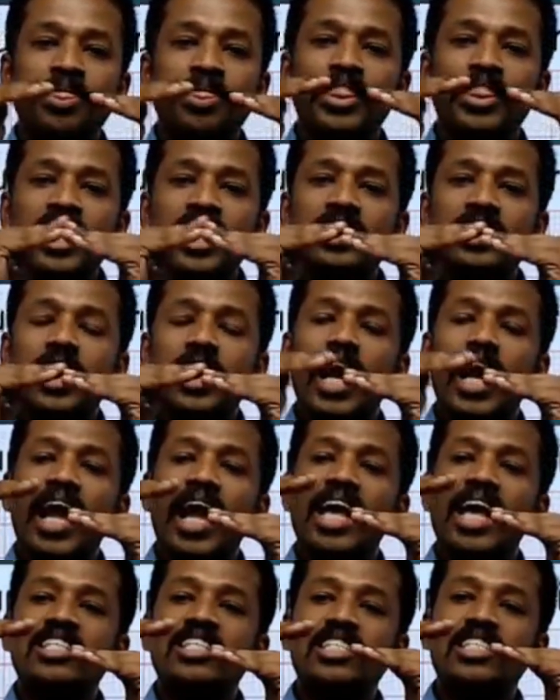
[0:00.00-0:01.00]
this
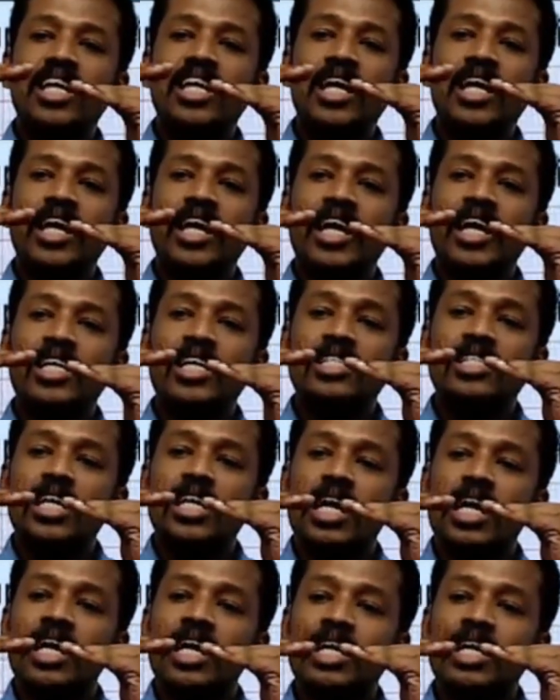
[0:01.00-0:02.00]
ST is
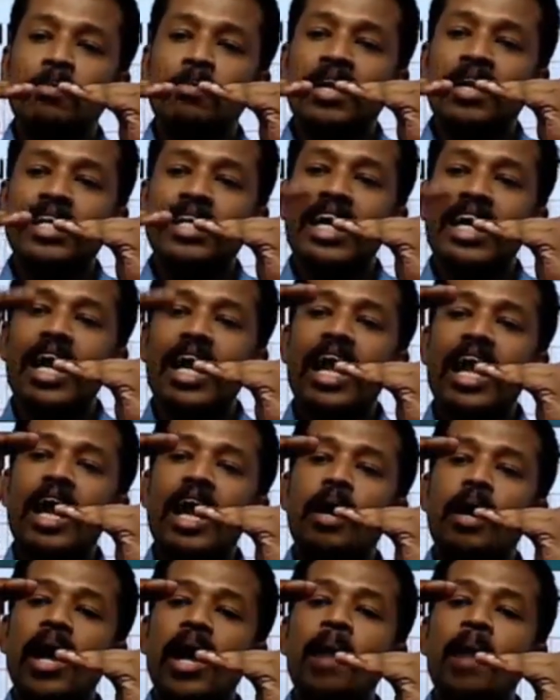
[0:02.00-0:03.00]
little bit
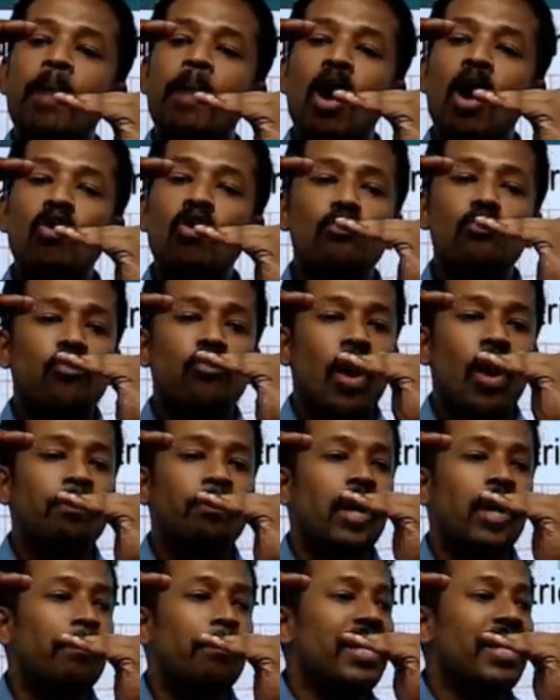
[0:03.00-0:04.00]
above from
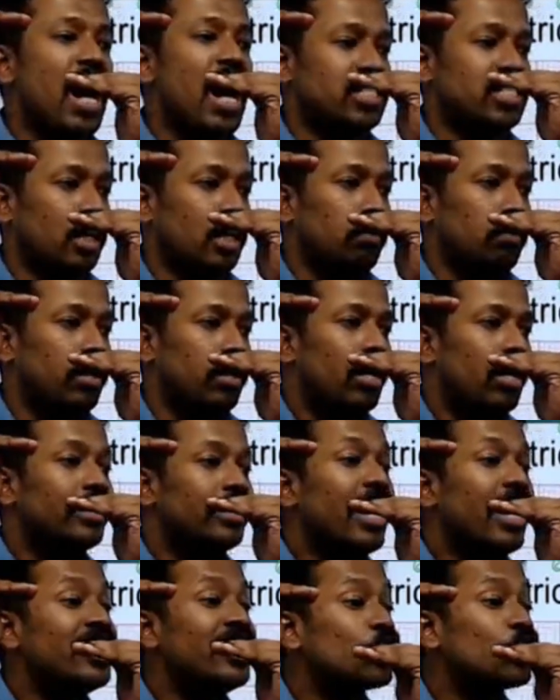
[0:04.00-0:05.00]
the PR segment.
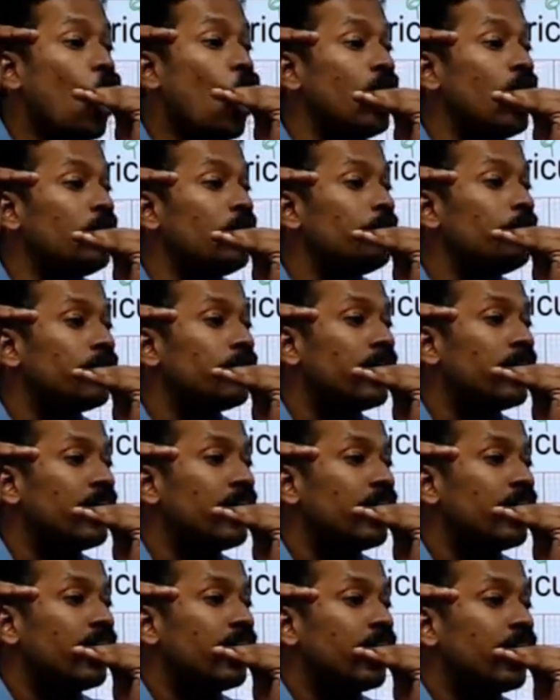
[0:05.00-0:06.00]
That is called
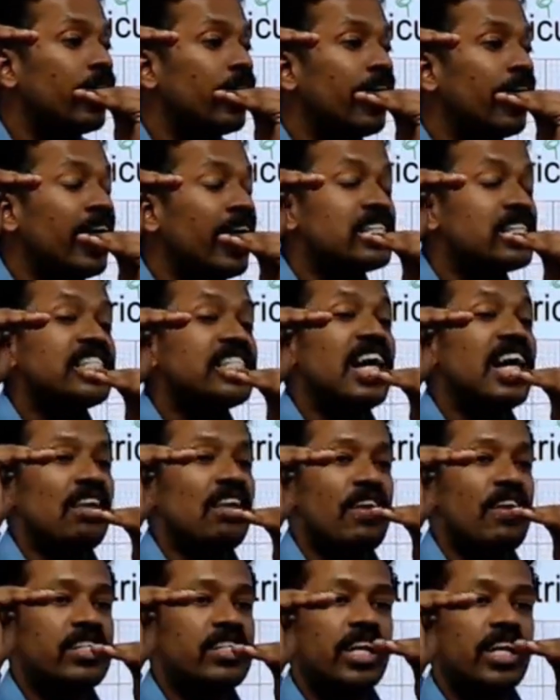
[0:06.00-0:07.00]
ST
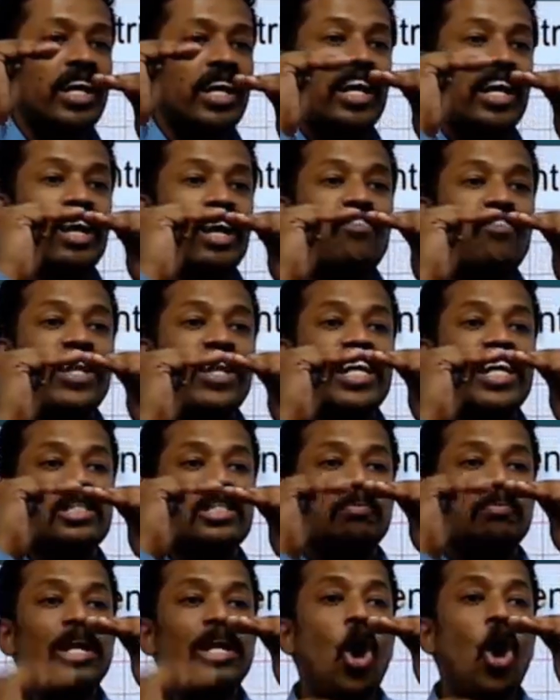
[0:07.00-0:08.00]
elevation. If it
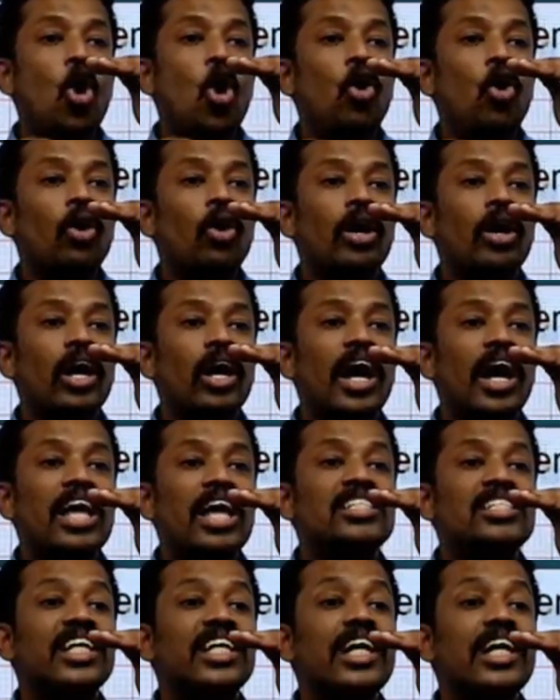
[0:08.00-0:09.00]
is below,
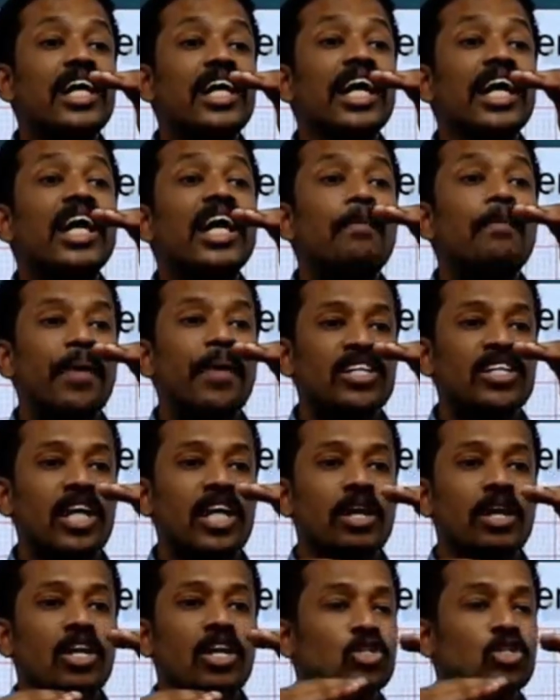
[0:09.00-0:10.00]
ST
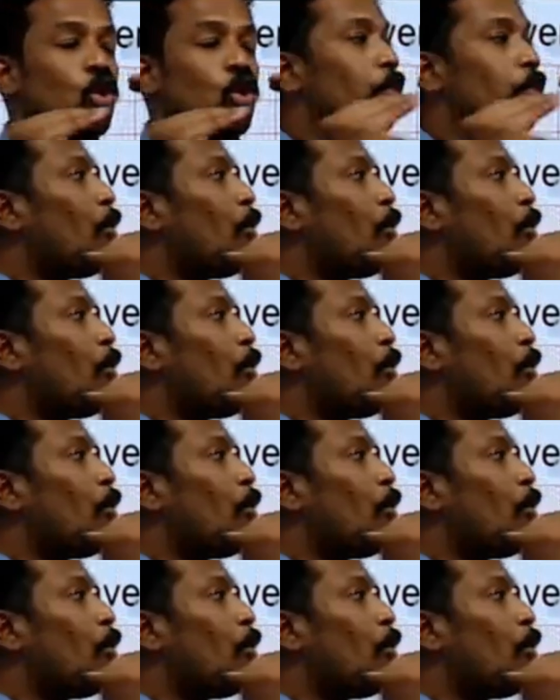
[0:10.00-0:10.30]
depression. So